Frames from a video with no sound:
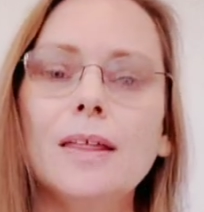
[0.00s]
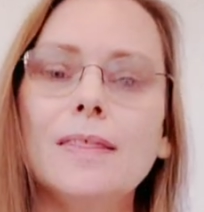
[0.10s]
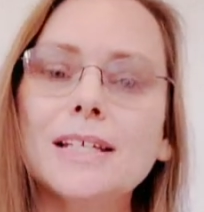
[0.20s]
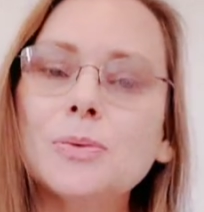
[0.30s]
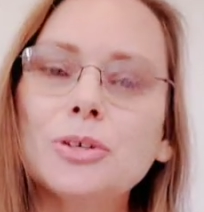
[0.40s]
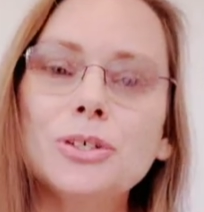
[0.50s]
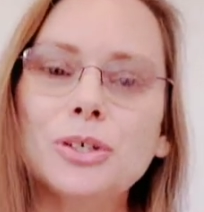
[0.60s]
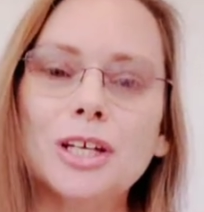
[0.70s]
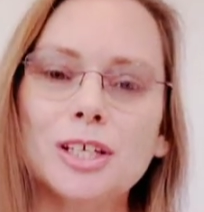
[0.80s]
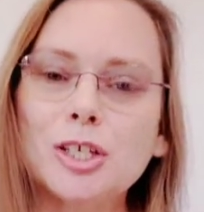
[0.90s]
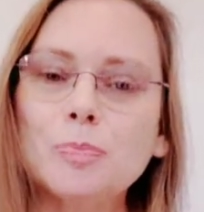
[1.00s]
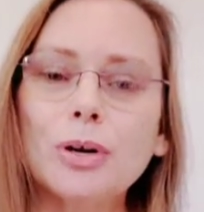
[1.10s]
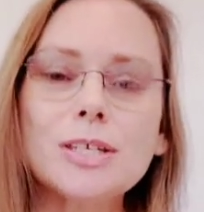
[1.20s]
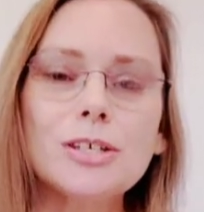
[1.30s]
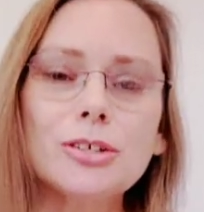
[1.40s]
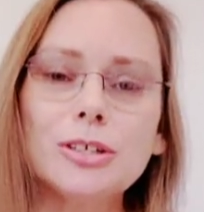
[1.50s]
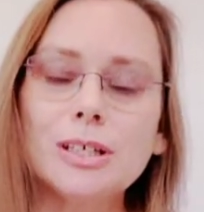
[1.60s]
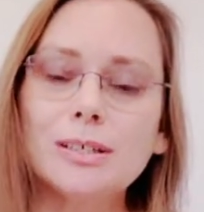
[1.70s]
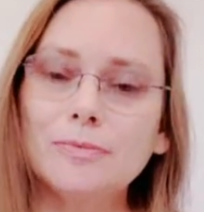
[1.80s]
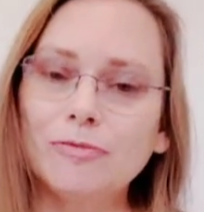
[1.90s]
That's where you can express your
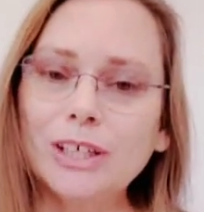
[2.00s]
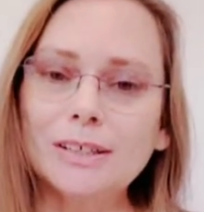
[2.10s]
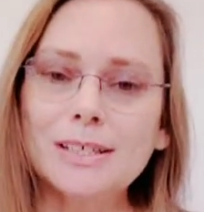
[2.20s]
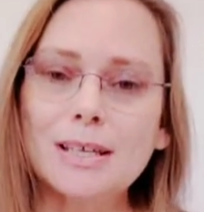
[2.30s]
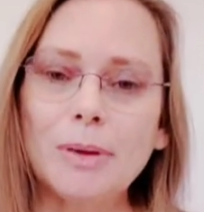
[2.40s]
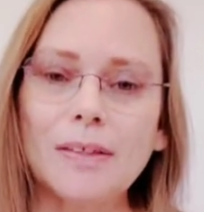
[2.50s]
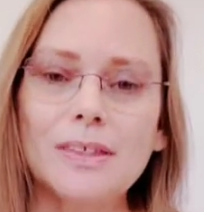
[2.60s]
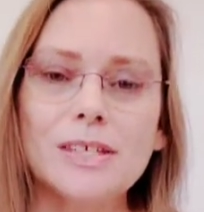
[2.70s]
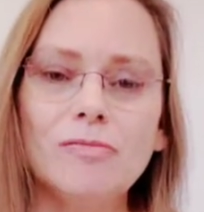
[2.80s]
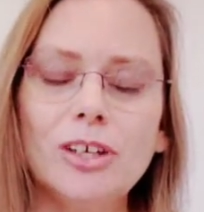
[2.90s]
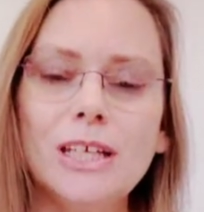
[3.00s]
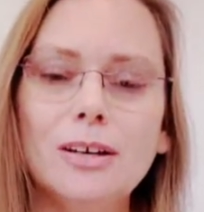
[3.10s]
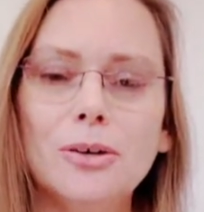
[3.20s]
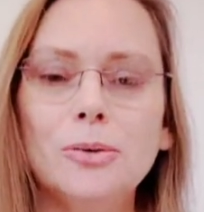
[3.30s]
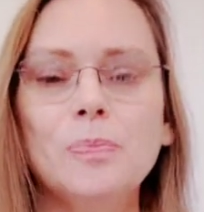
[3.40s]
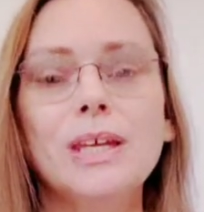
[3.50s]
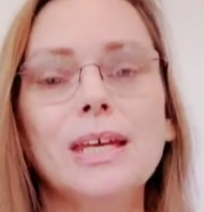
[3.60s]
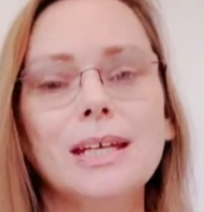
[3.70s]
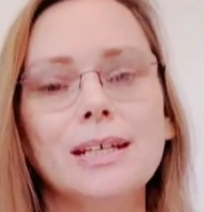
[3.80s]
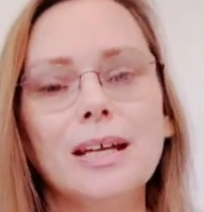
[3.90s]
feelings about this video
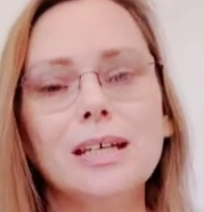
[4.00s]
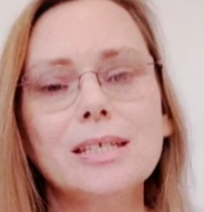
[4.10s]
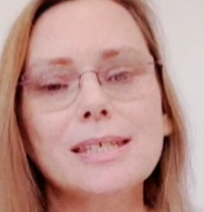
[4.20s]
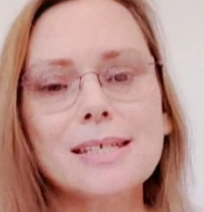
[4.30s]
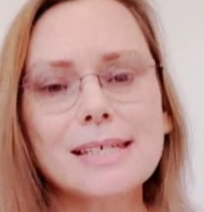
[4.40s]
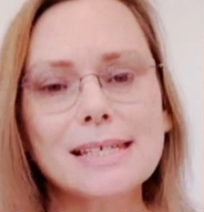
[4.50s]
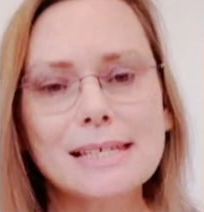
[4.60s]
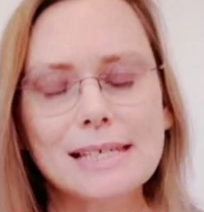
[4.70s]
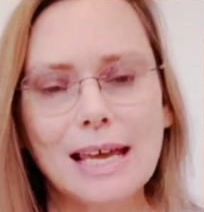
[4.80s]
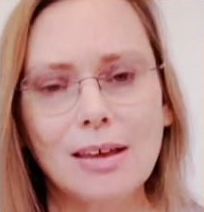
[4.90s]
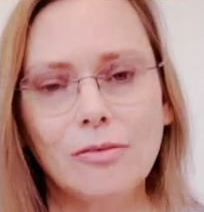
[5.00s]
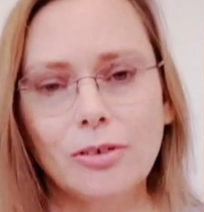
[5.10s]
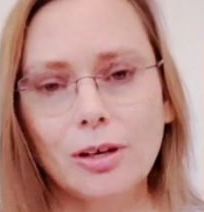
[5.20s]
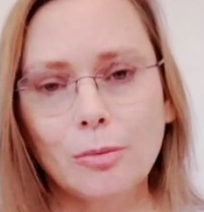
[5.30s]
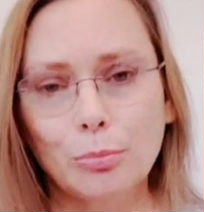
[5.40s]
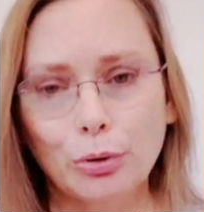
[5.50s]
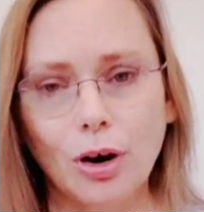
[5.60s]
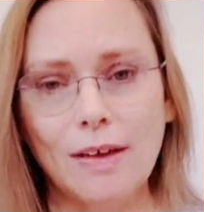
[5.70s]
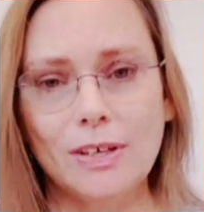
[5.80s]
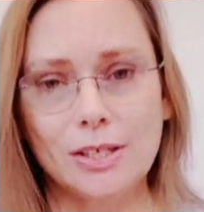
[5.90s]
in a nice, safe,
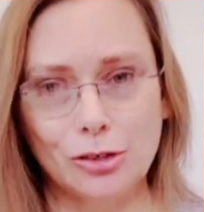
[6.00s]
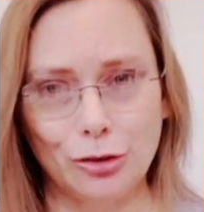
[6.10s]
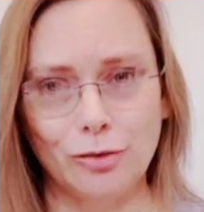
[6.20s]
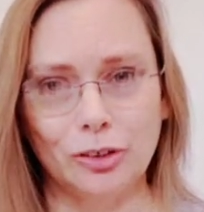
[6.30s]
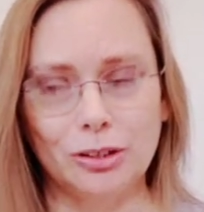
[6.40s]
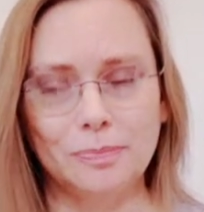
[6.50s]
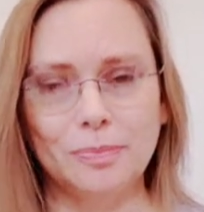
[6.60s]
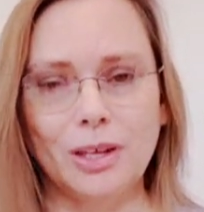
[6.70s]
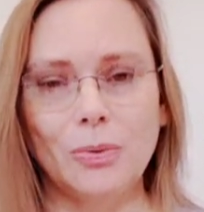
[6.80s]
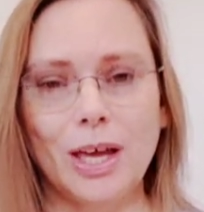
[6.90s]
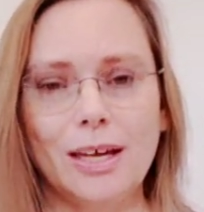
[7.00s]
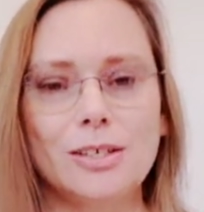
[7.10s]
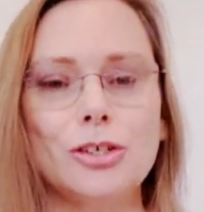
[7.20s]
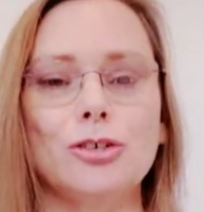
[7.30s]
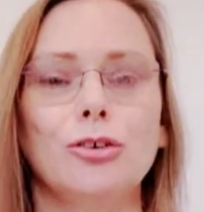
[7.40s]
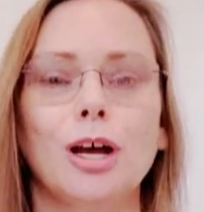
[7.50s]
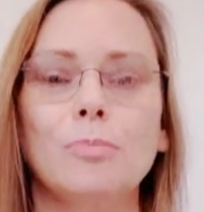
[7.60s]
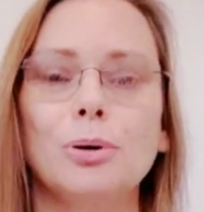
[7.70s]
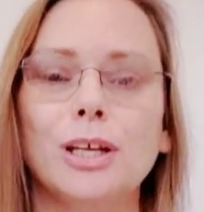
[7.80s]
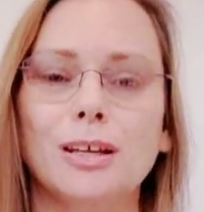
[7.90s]
private server. Okay, so you're
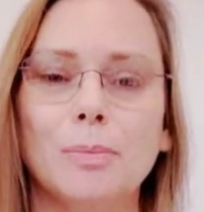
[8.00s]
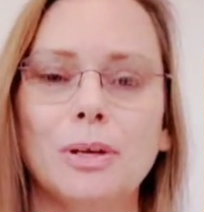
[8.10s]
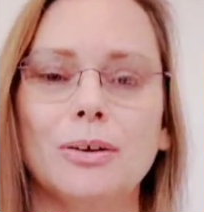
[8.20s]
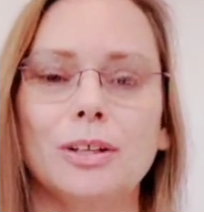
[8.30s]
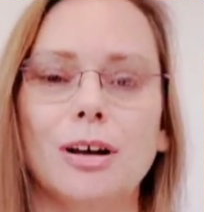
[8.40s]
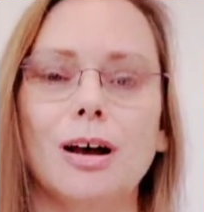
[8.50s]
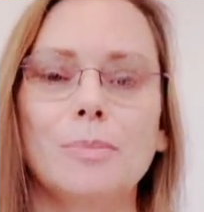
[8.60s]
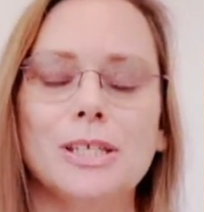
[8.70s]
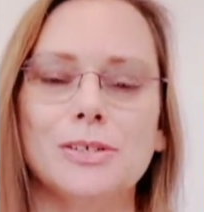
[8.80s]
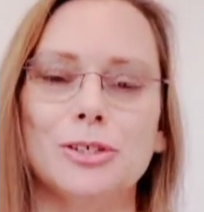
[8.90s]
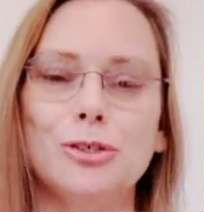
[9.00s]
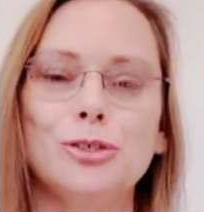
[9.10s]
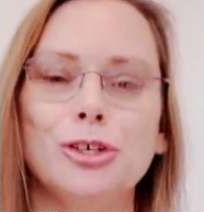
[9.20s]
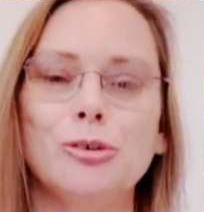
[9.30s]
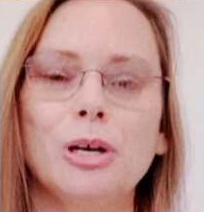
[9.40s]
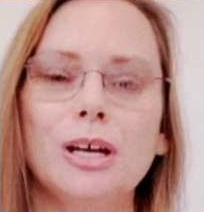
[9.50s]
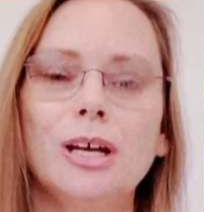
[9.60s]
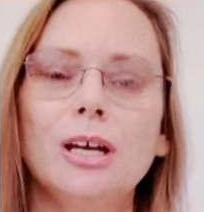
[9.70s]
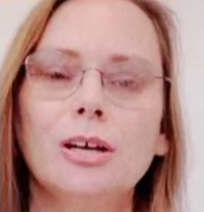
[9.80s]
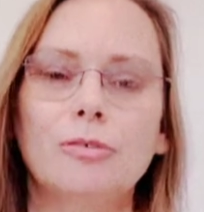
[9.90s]
not putting it up here in the comments on YouTube
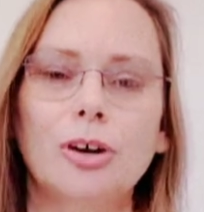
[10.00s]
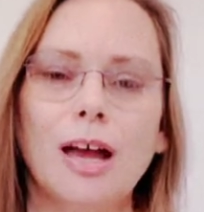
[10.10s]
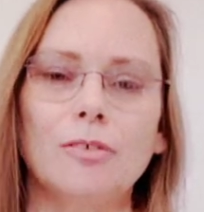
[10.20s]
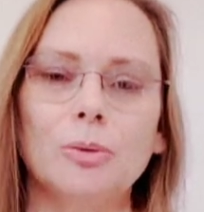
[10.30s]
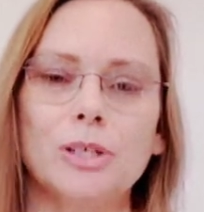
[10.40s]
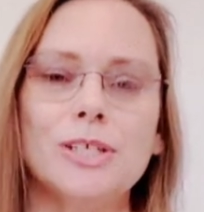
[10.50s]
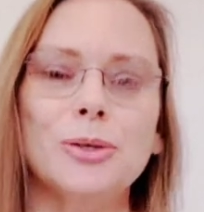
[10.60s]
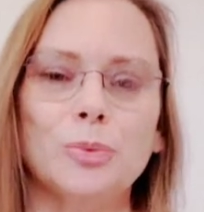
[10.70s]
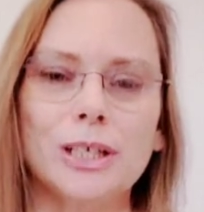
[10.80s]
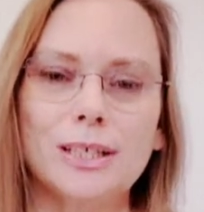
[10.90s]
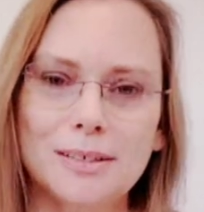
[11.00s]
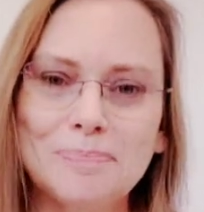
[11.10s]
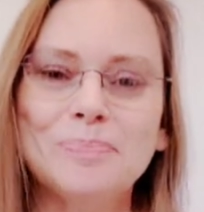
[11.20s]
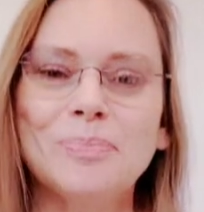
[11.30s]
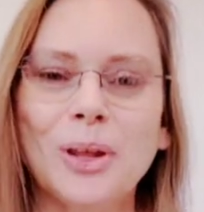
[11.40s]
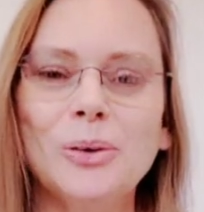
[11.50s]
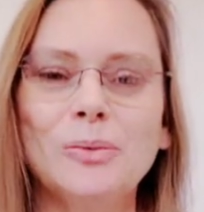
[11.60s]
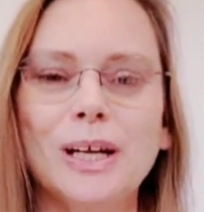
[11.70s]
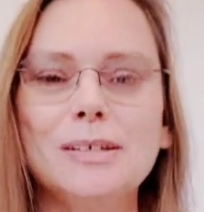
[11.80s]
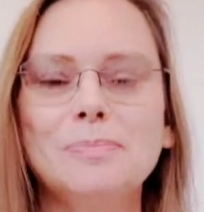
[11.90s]
for everyone to read. All
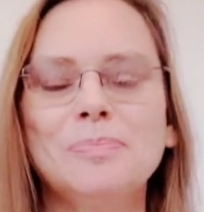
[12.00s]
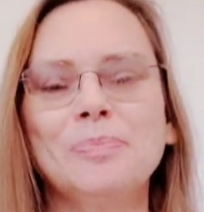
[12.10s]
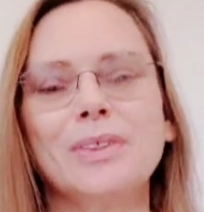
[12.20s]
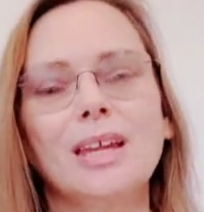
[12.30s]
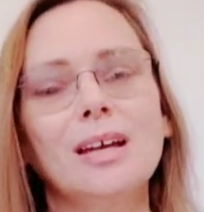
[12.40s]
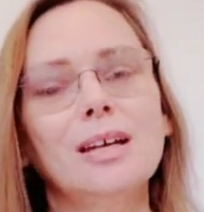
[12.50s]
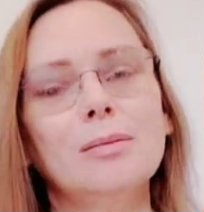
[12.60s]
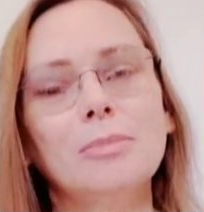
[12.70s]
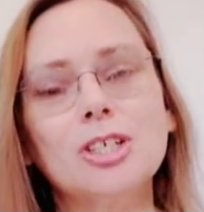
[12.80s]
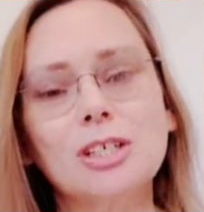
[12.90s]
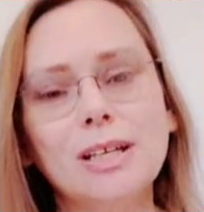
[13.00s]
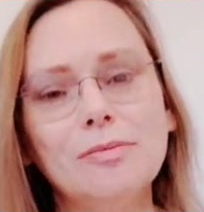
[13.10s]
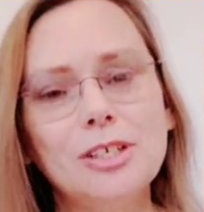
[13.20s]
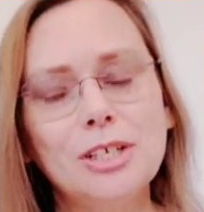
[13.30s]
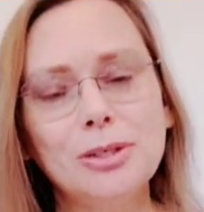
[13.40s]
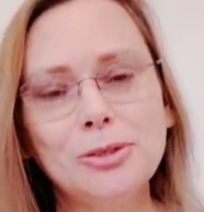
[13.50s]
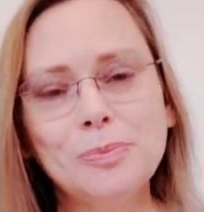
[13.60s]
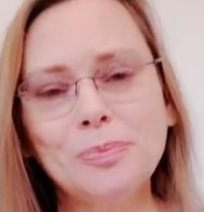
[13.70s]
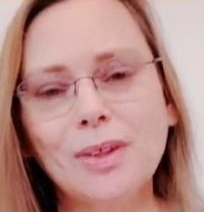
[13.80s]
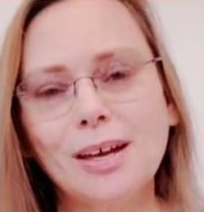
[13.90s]
right? Much love to you.
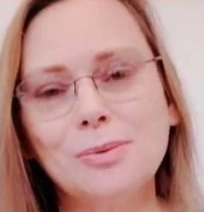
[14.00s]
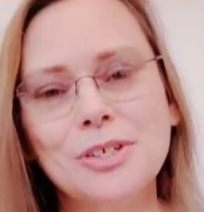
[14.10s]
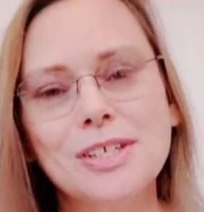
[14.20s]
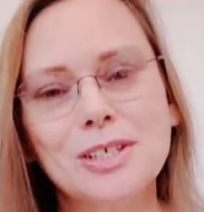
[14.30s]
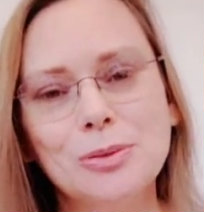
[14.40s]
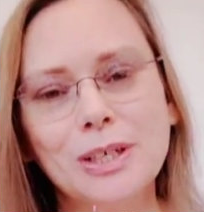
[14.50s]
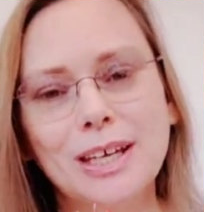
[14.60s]
I will see you